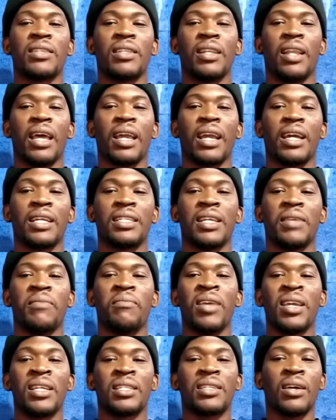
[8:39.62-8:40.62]
Like I said,
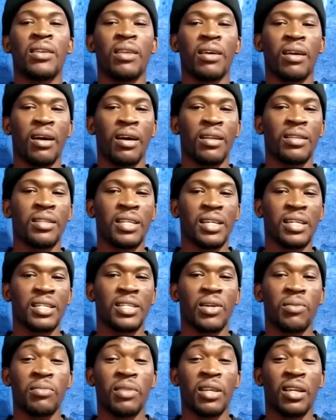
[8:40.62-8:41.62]
based on the context
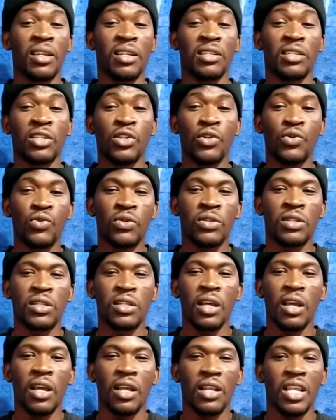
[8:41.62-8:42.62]
something is used,
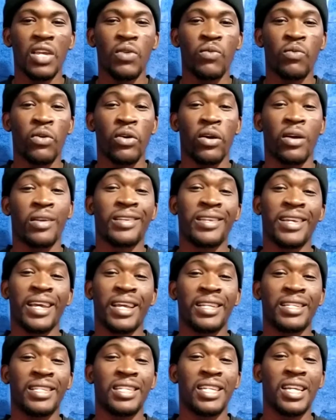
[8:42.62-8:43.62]
the word
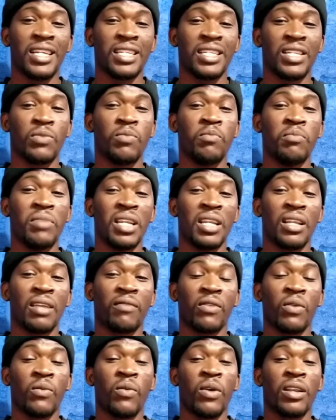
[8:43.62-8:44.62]
can change, the meaning of
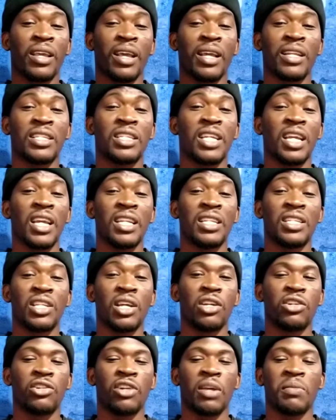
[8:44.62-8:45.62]
the word can change
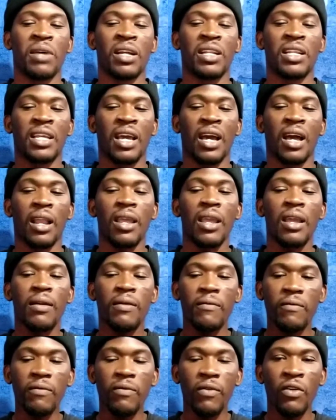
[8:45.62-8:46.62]
dramatically.
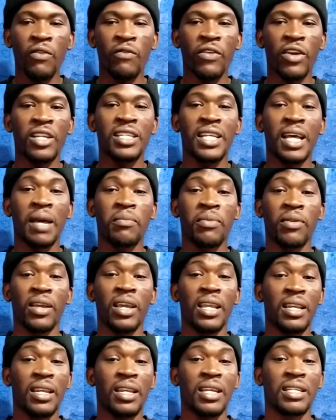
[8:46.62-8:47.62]
For example,
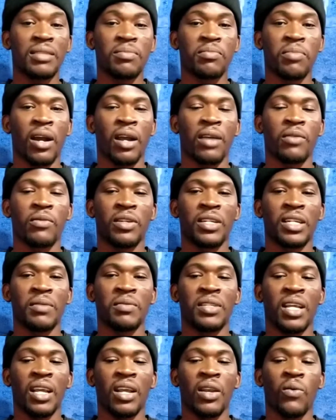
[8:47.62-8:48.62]
in this part, which I'm
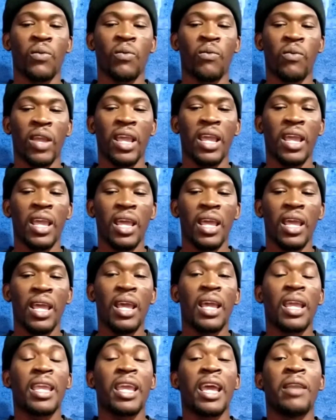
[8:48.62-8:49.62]
saying, we
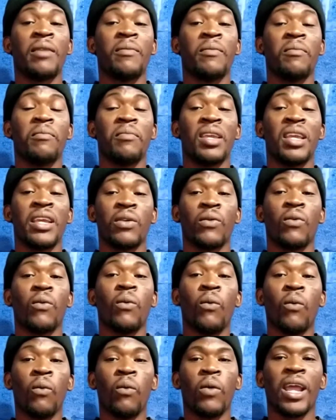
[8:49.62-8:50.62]
can mean
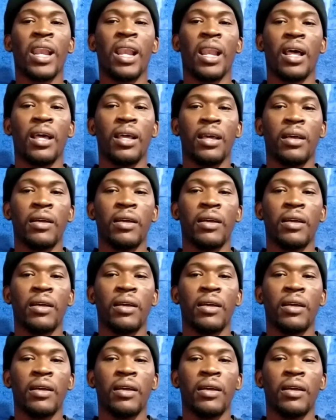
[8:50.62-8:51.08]
will.